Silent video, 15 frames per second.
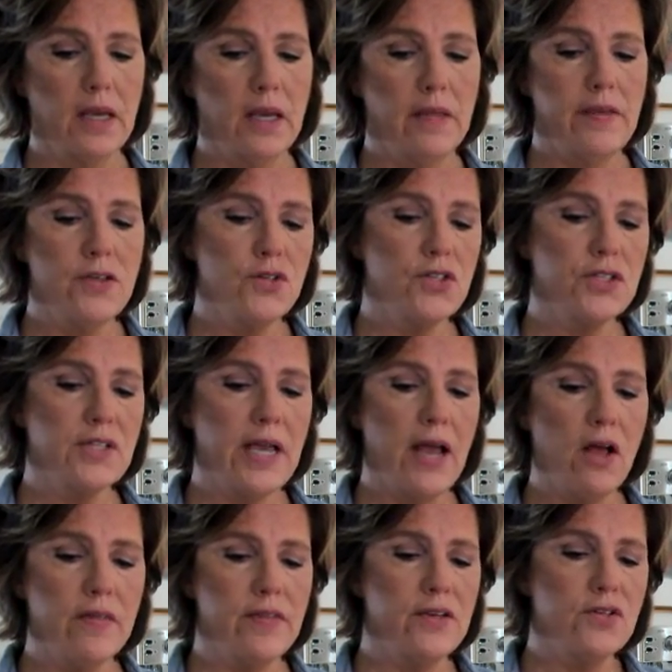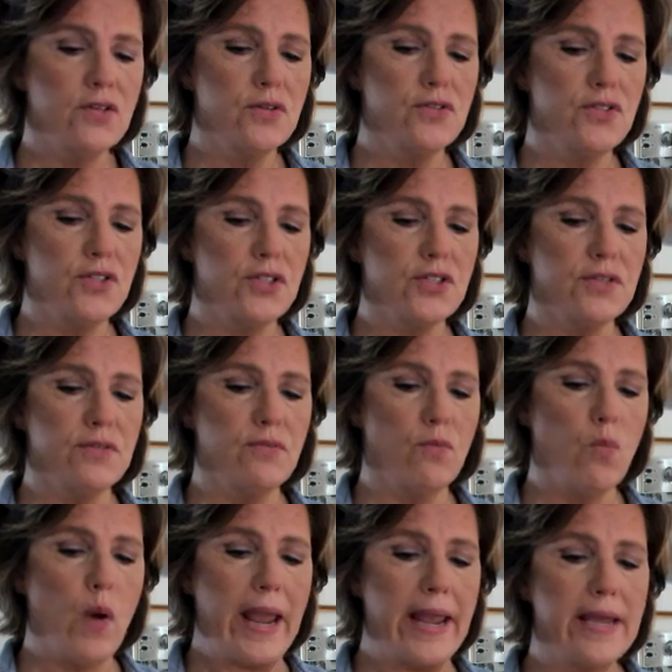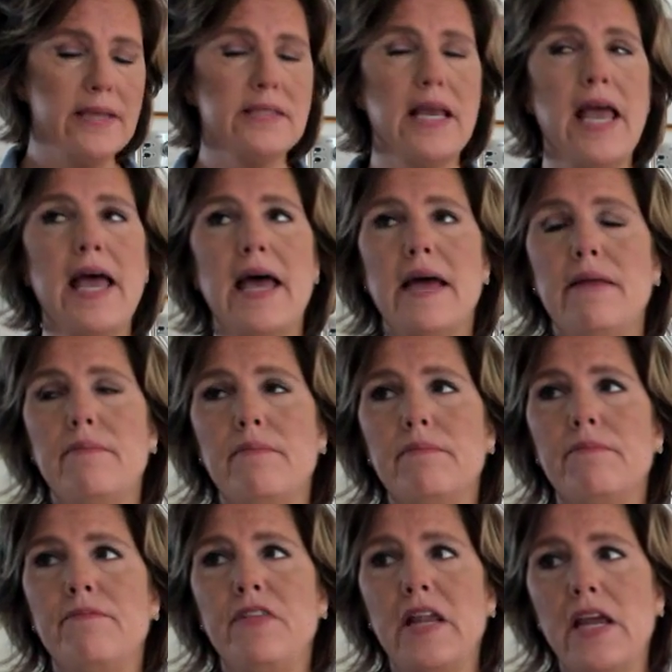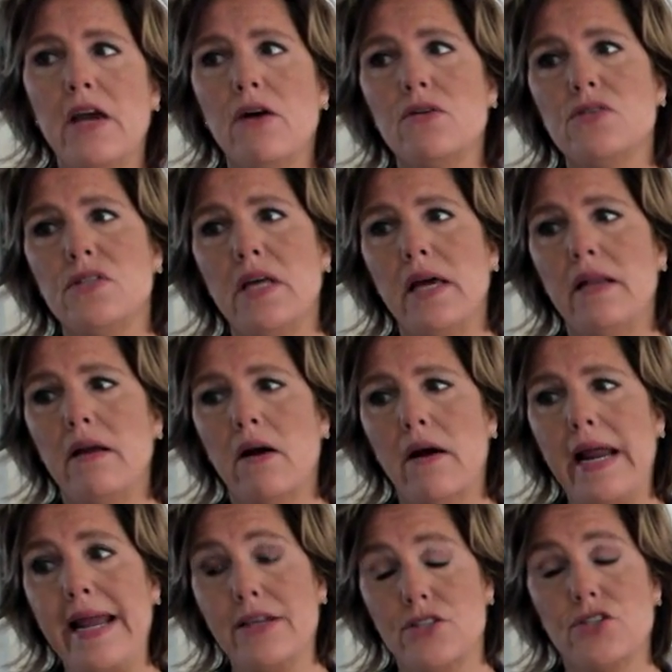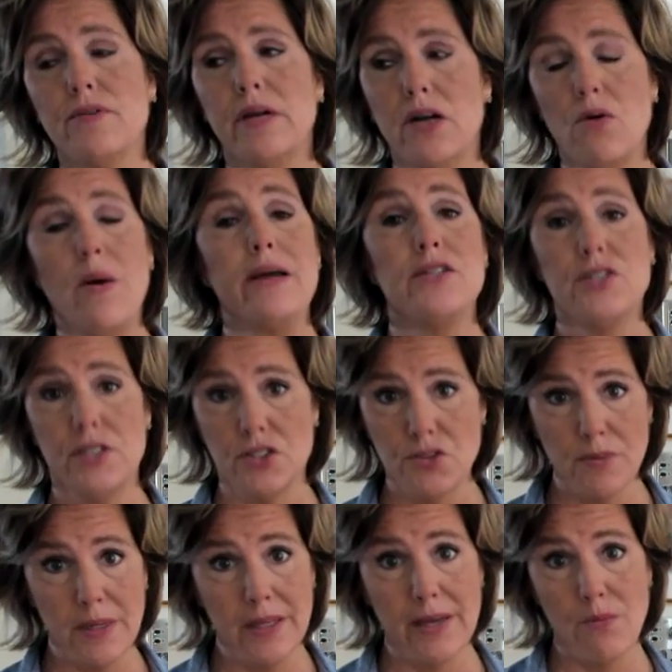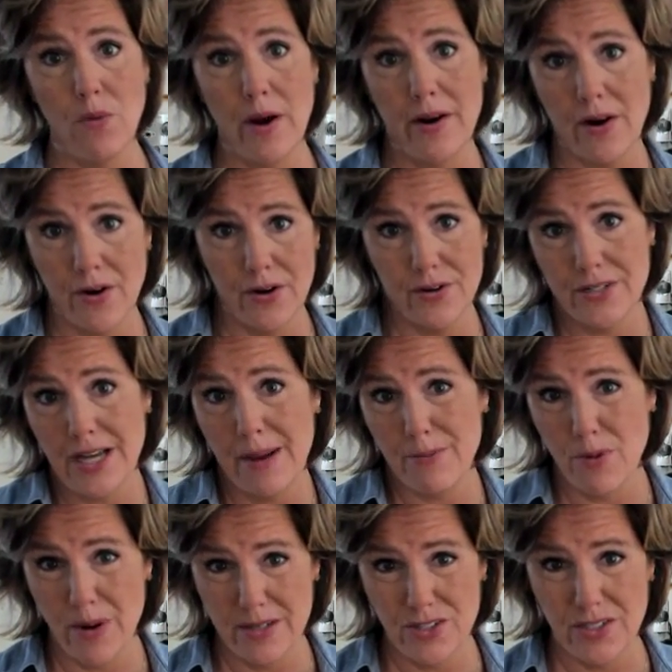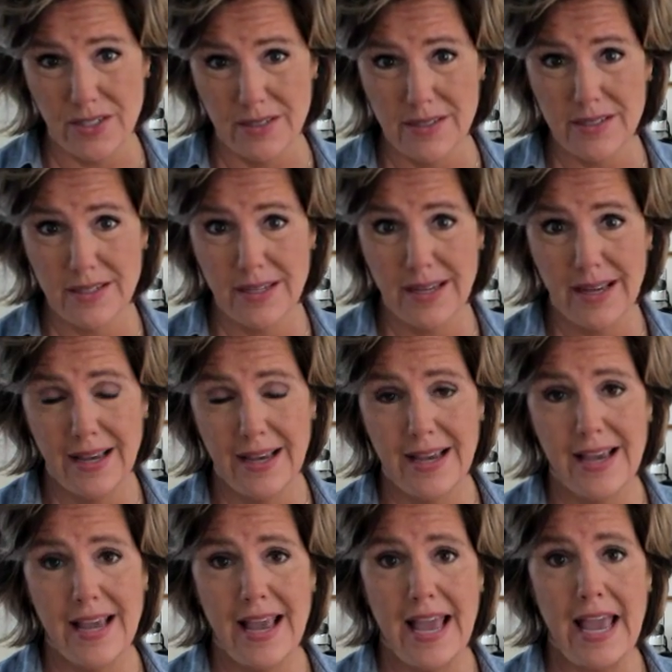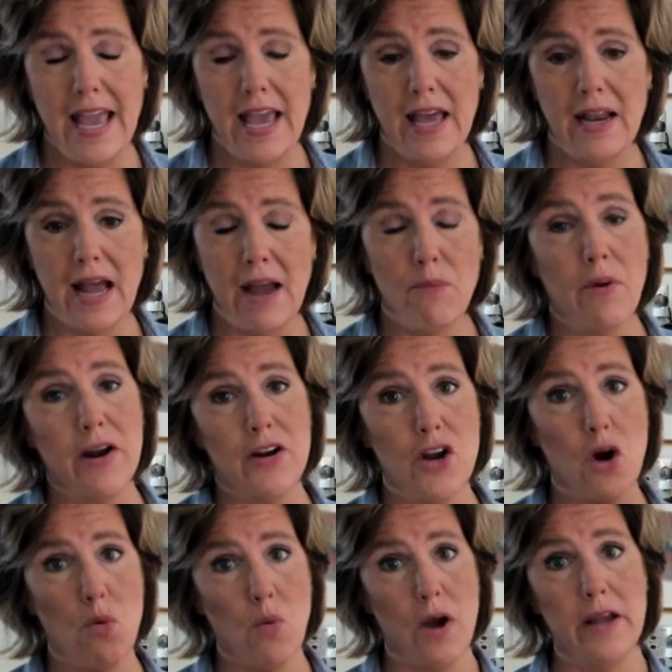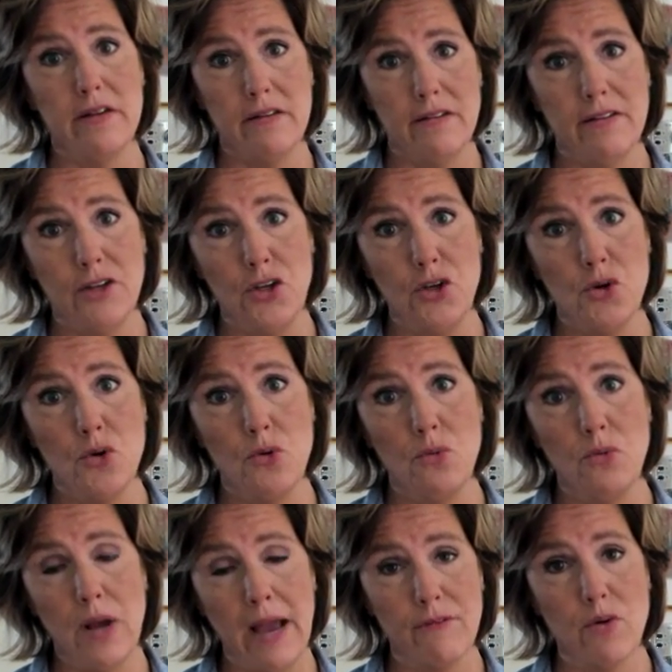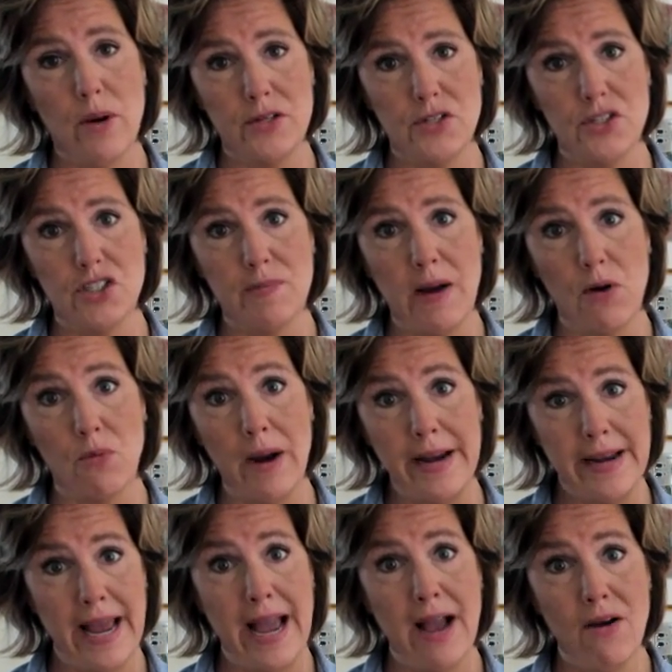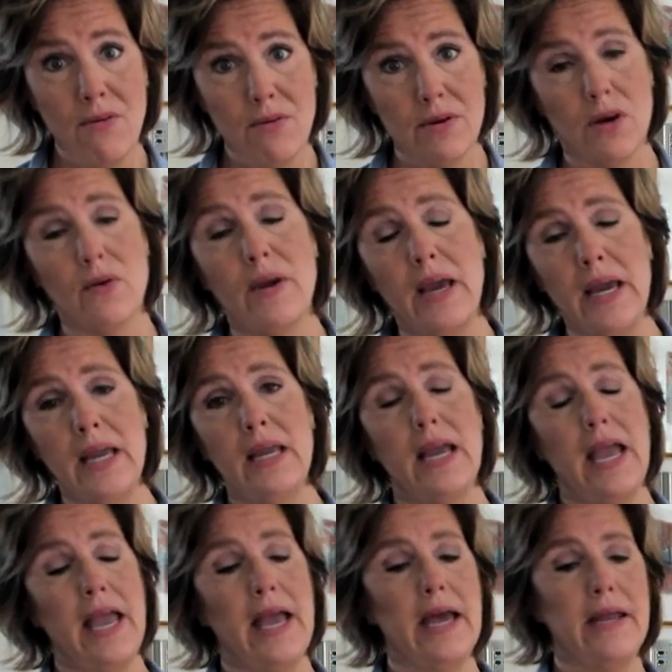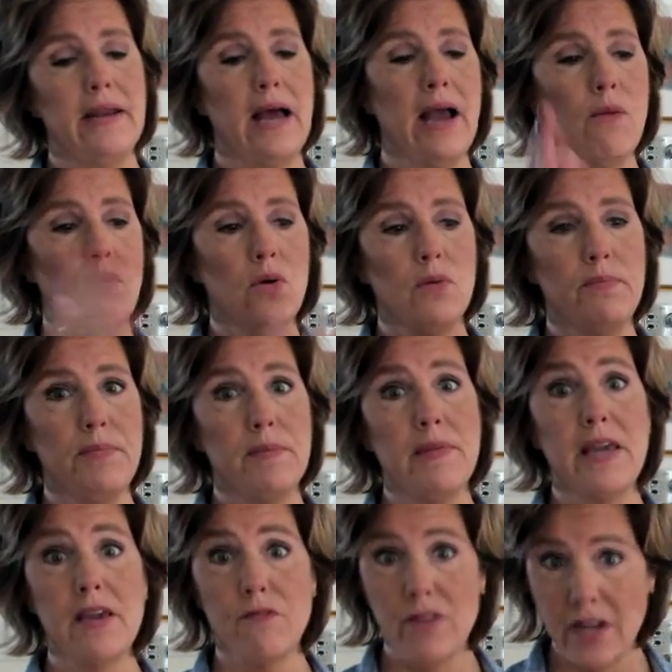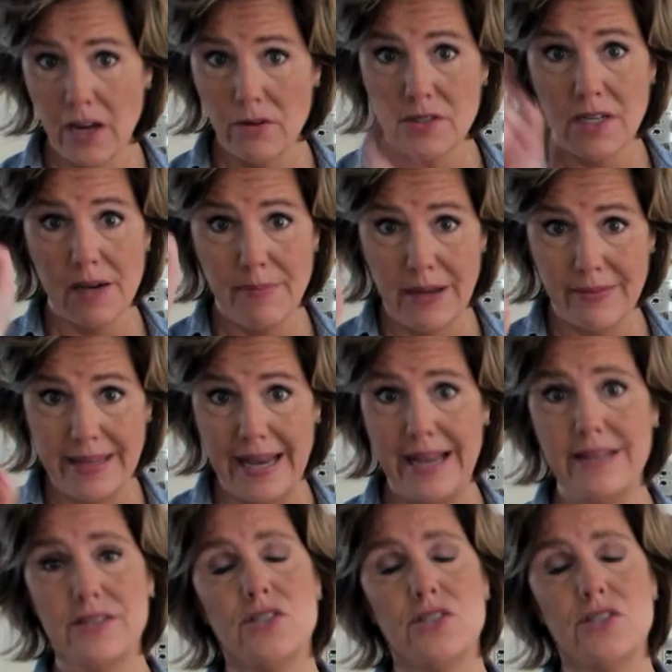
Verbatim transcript: These are just ways and videos that are answering questions. Really, what are your top questions? And I want to know what you have questions about right now, okay? And I will be making videos about that.